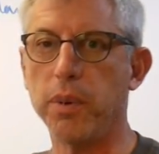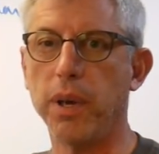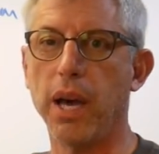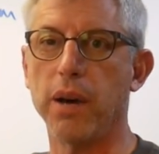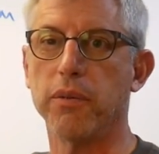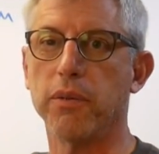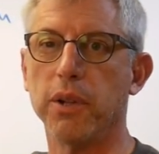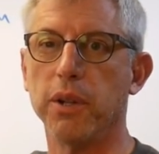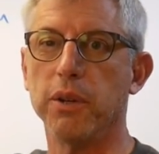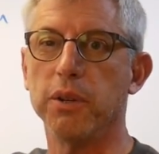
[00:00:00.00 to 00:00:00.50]
you
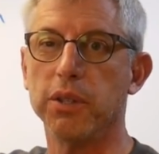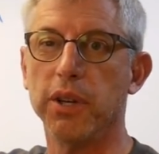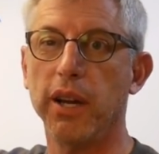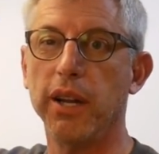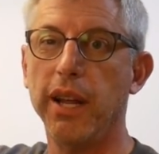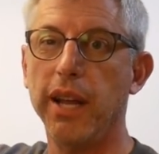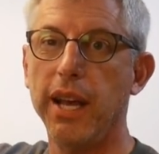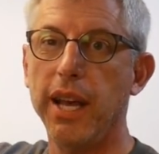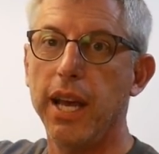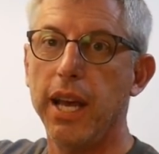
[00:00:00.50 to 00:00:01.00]
have clothes
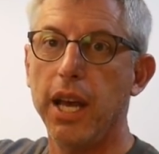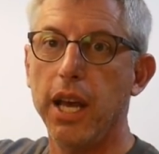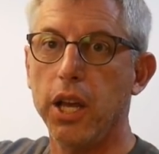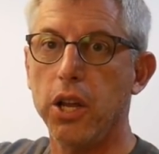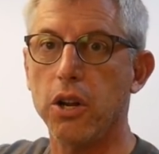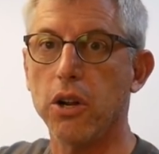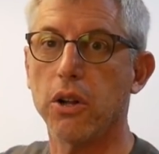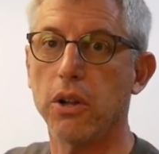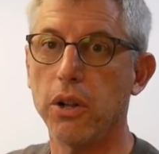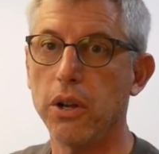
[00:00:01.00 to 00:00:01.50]
on,
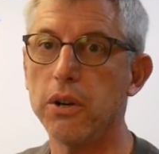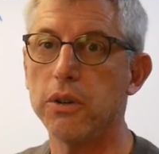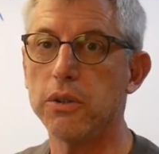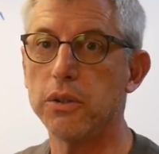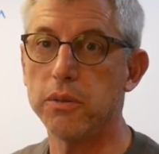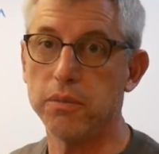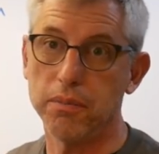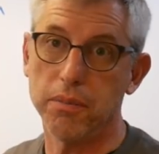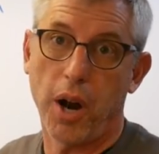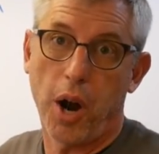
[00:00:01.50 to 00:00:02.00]
your
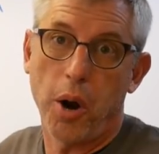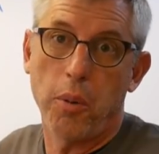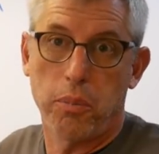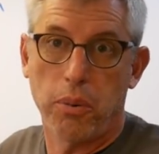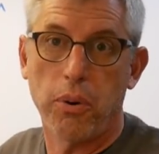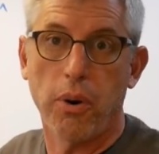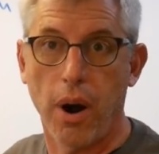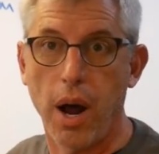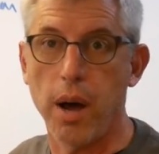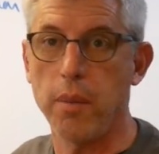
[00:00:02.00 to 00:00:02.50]
clothes are
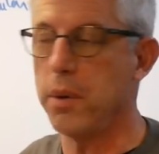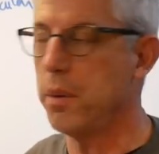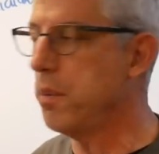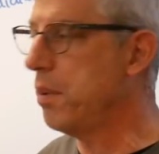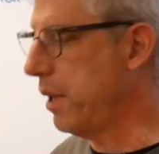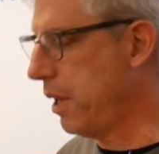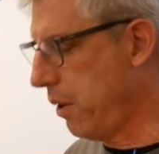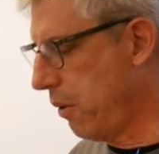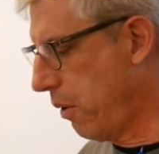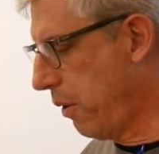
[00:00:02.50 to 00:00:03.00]

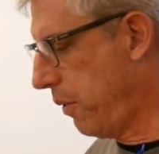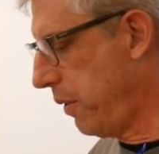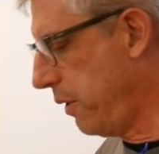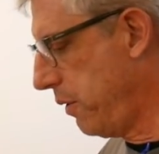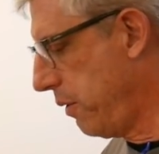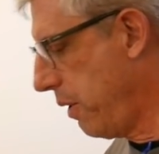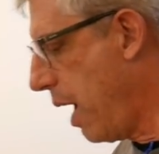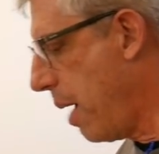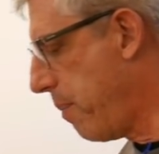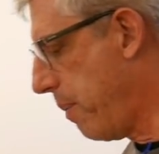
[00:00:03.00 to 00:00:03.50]
probably
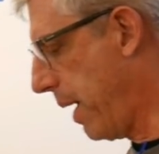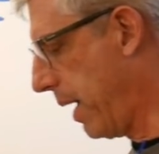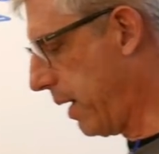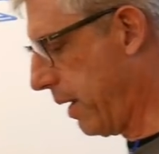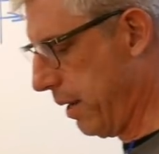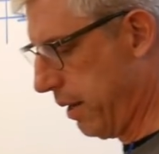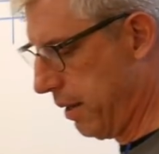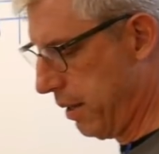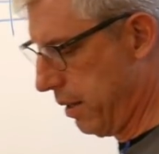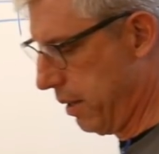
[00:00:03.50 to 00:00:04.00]
orthotropic.
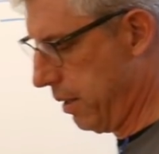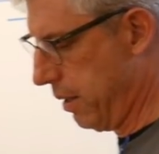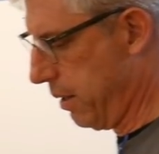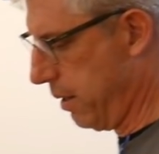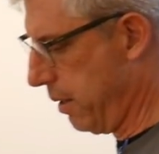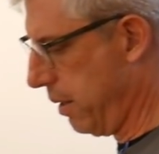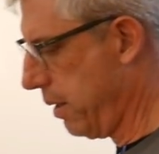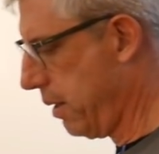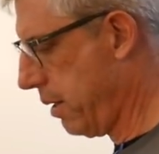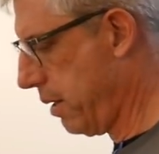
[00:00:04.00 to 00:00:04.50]

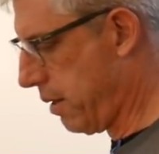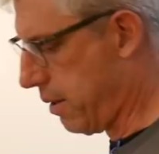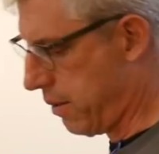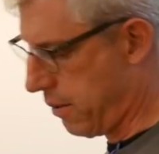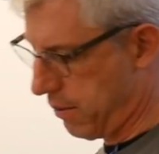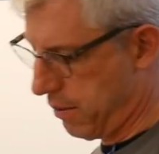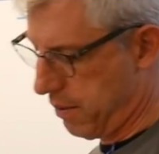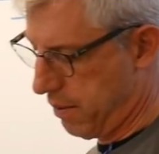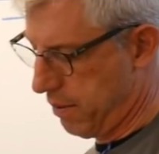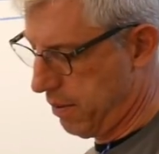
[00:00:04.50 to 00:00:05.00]

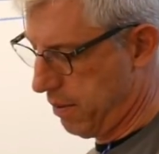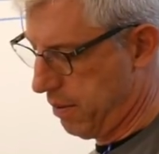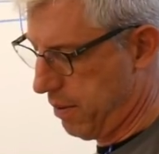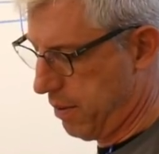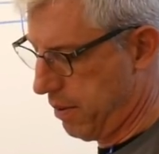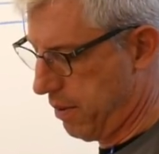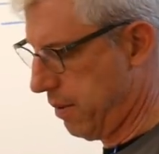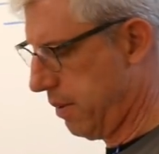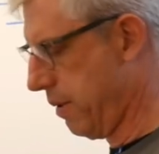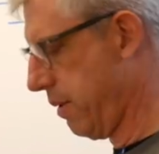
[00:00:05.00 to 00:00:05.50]
Uh-oh.
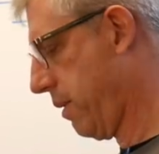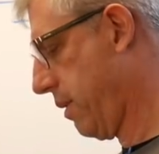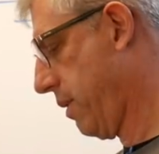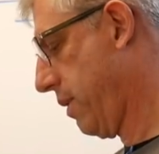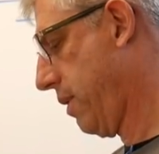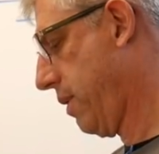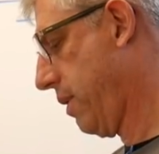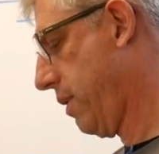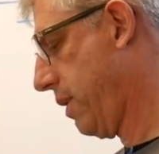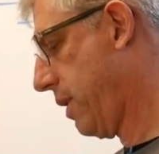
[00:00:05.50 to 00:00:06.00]

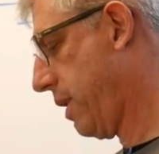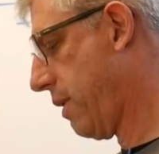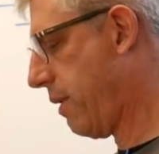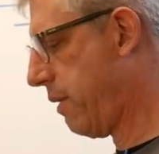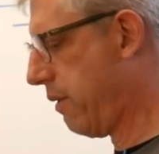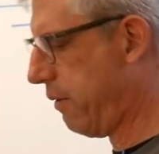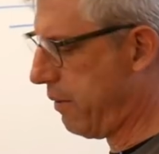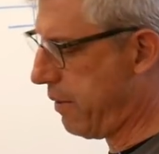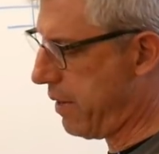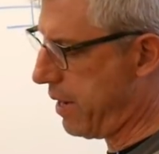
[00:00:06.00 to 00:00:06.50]
Now I
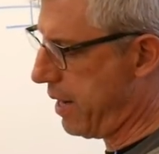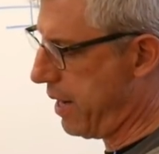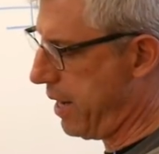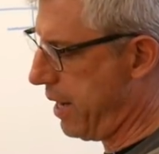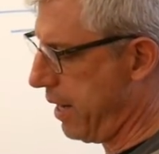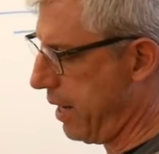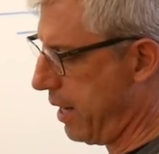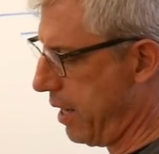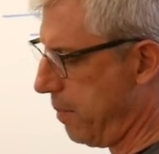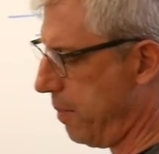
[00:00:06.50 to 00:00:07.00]
don't know how to
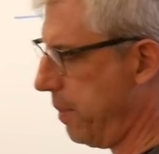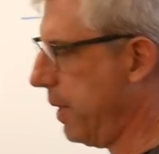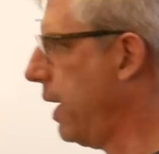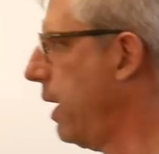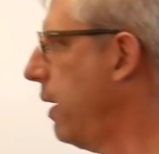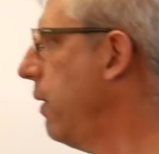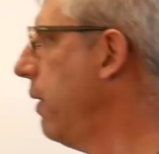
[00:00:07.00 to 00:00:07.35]
hang it up again.